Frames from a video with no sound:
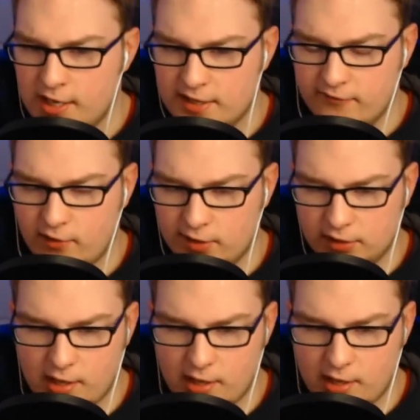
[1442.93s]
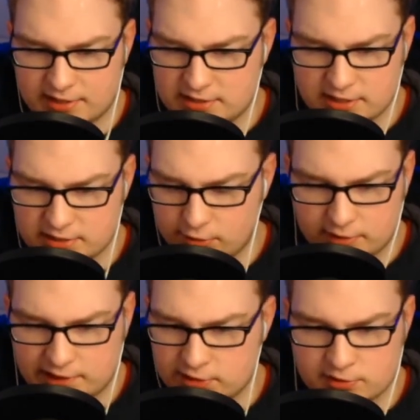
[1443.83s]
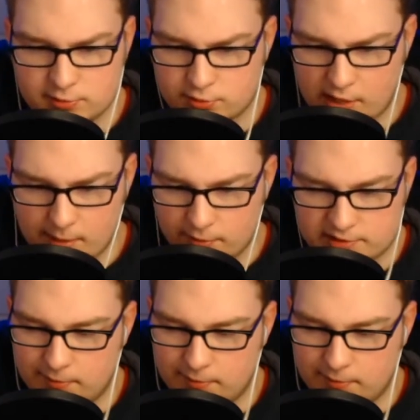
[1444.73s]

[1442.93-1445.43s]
they've already lost like 600,000 subscribers.